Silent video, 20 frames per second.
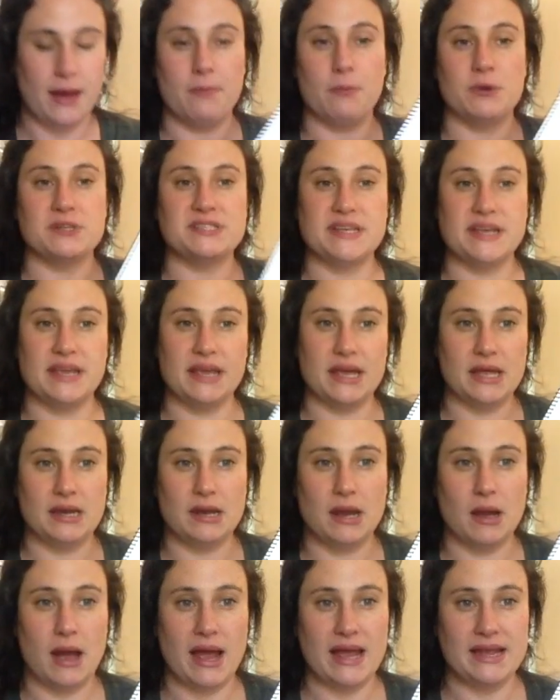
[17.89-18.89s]
Once again,
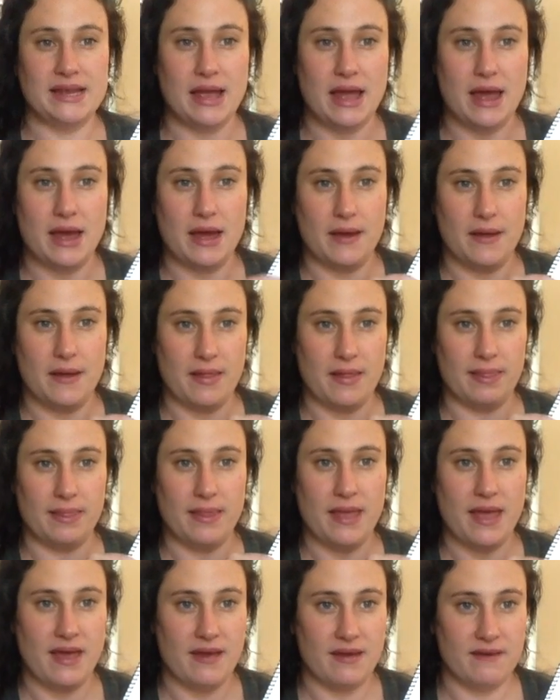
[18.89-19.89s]
I
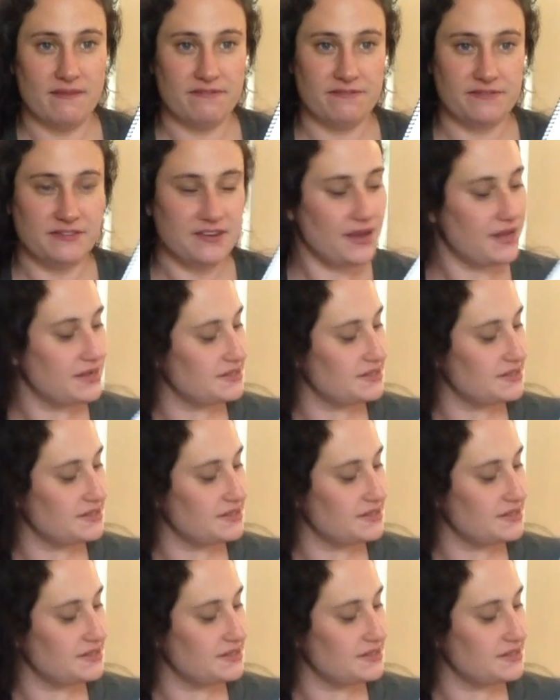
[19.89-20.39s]
left